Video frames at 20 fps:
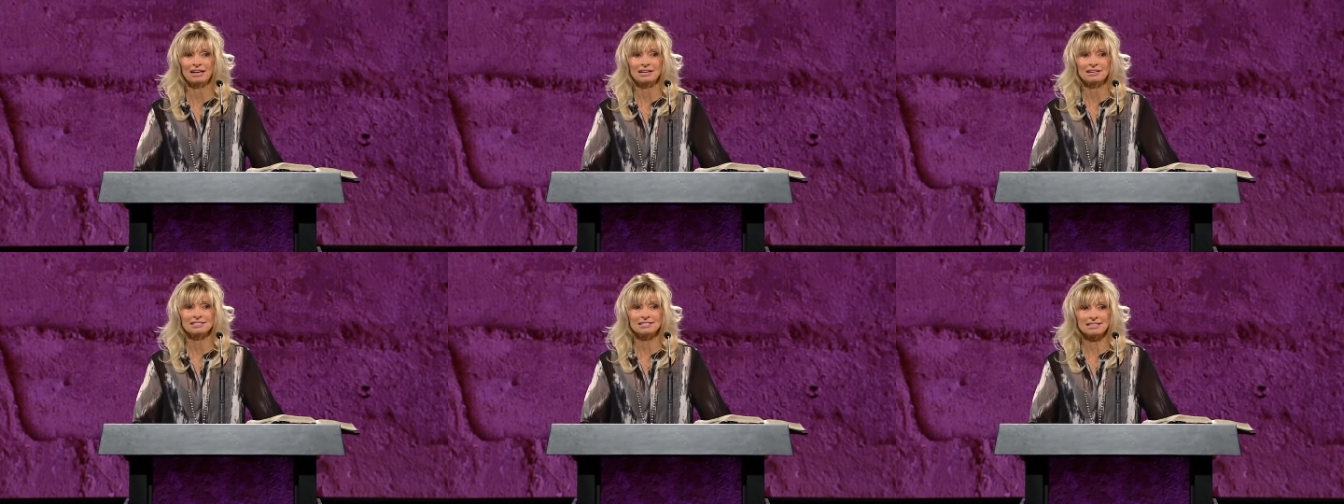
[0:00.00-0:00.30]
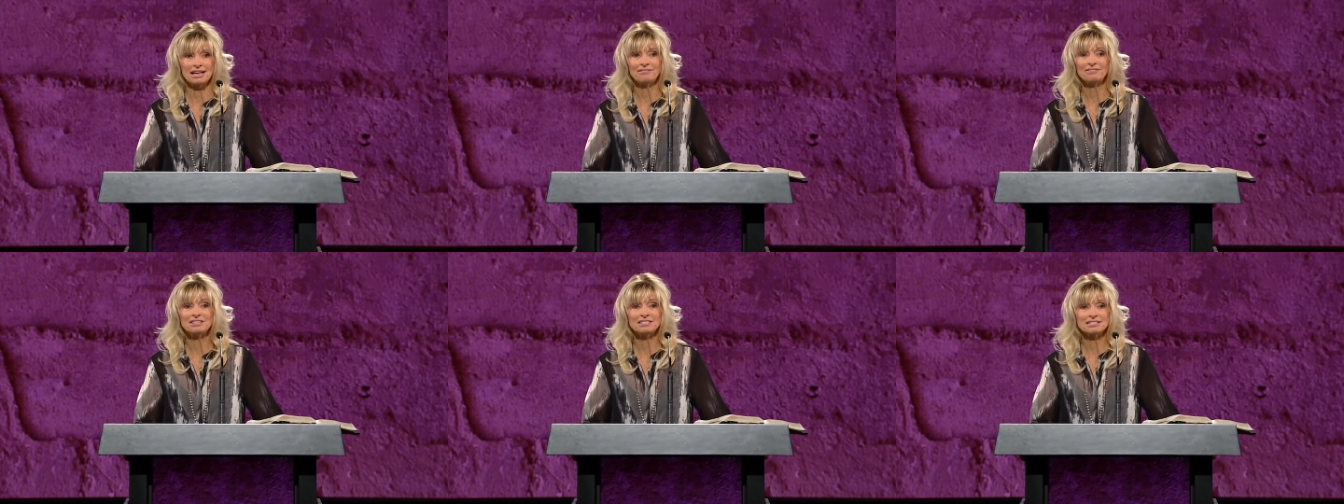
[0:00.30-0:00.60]

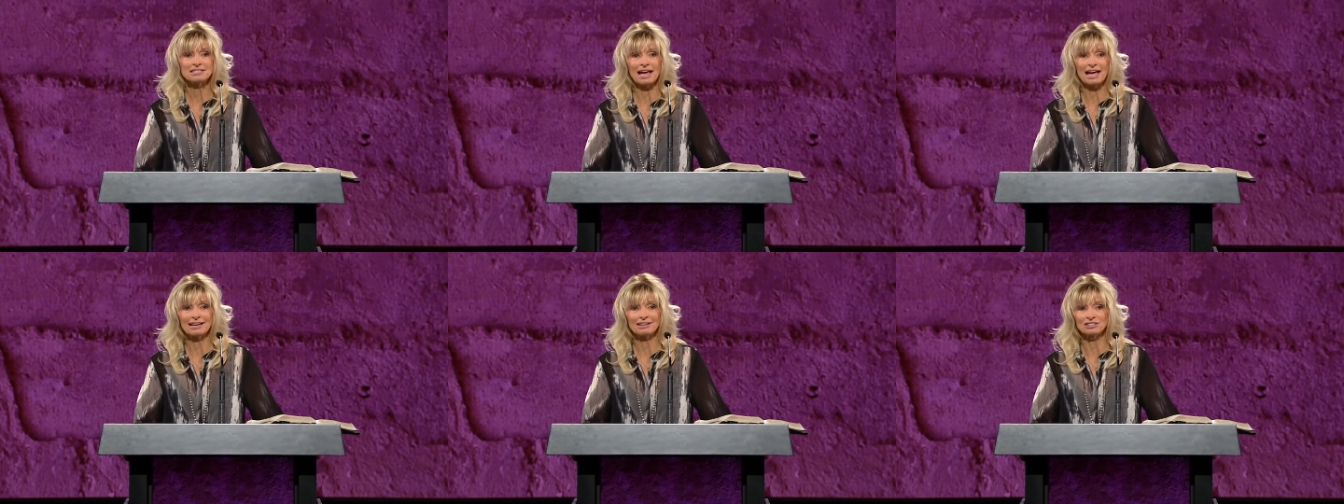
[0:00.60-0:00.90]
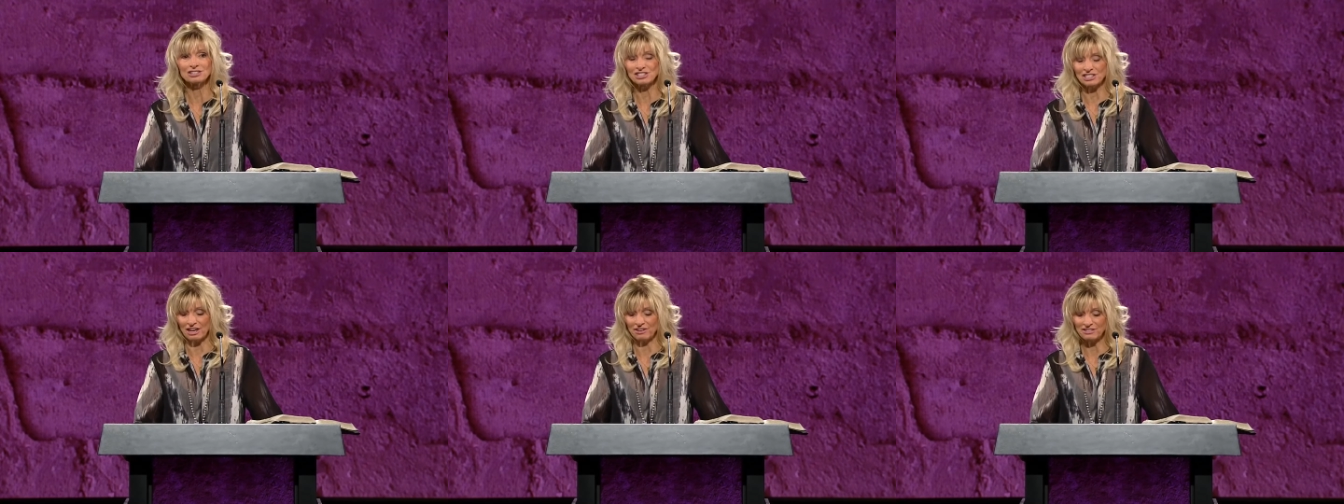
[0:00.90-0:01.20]
seven
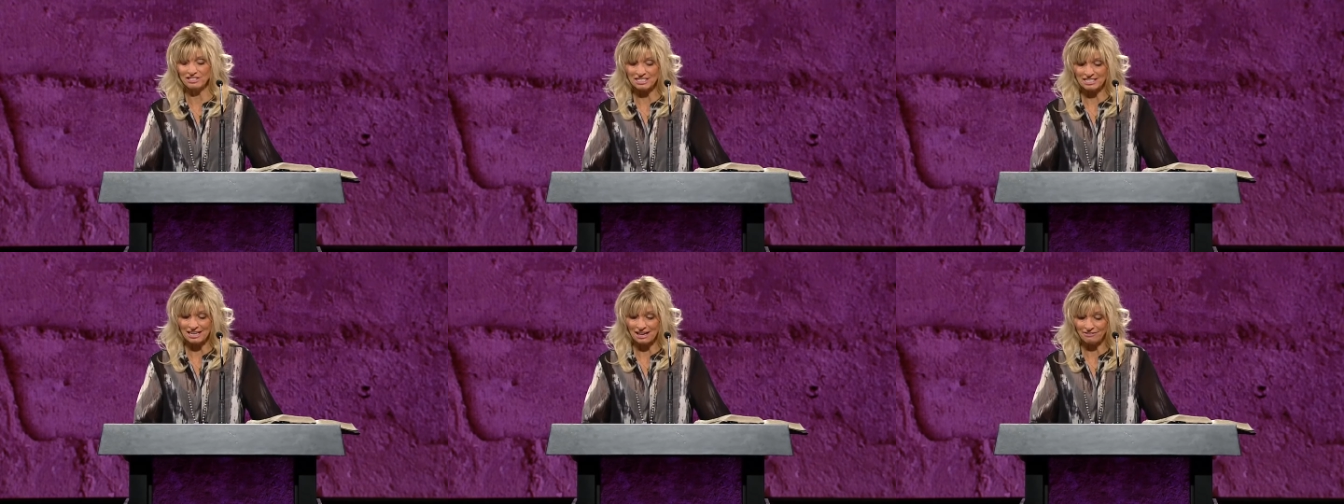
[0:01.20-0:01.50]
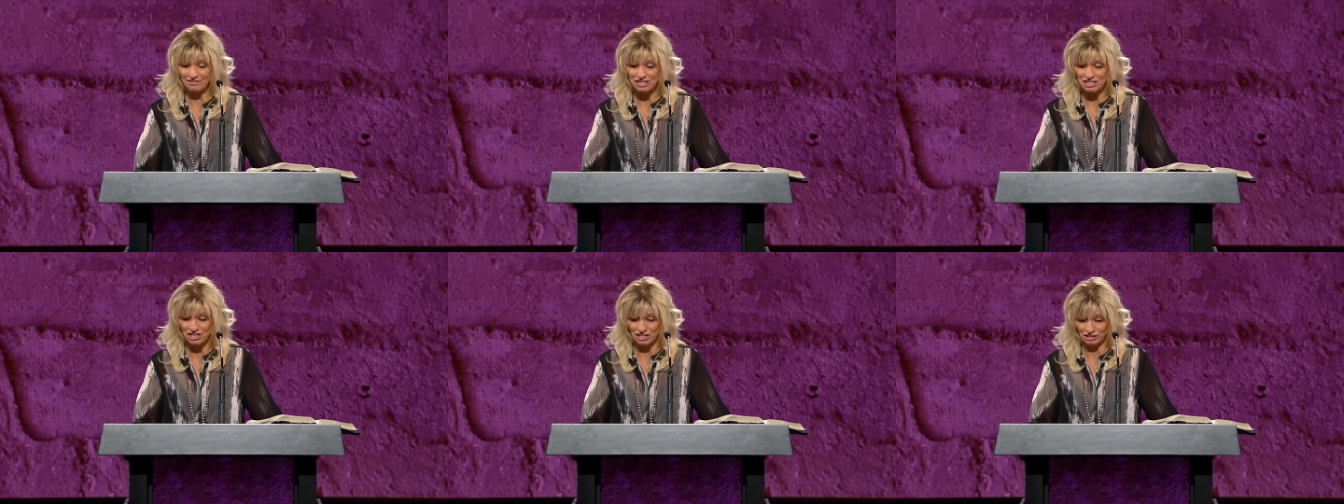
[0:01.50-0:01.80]
cycles of
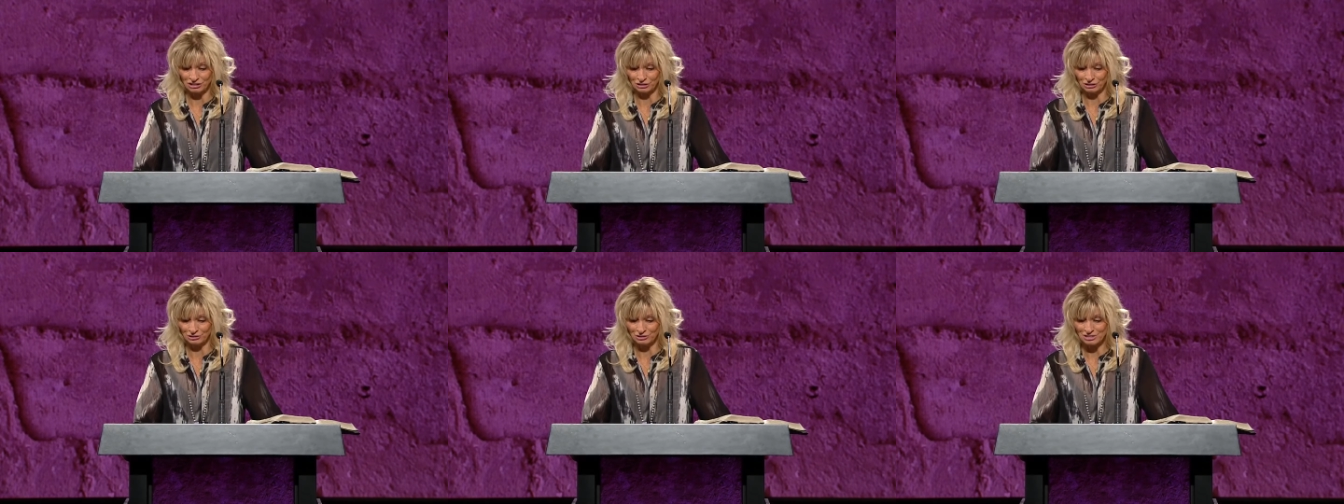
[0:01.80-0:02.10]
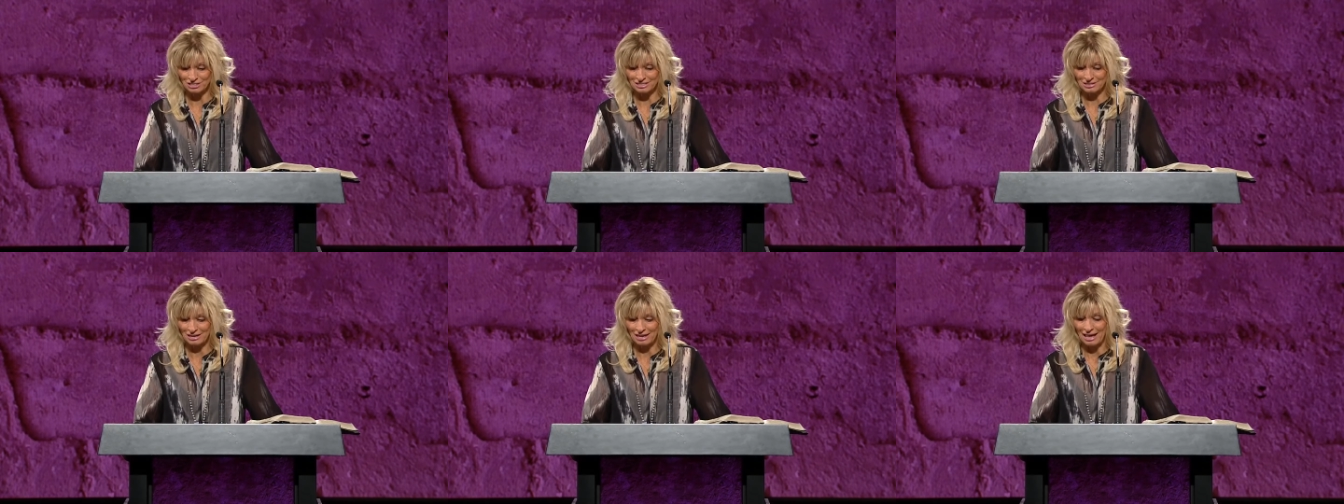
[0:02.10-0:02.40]
seven
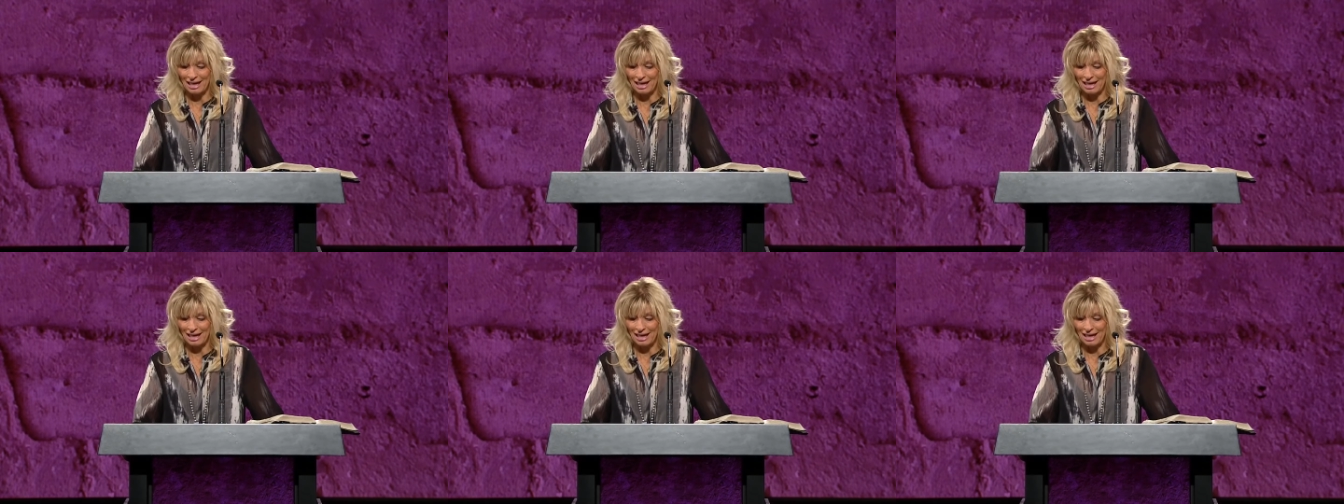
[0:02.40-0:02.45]
years.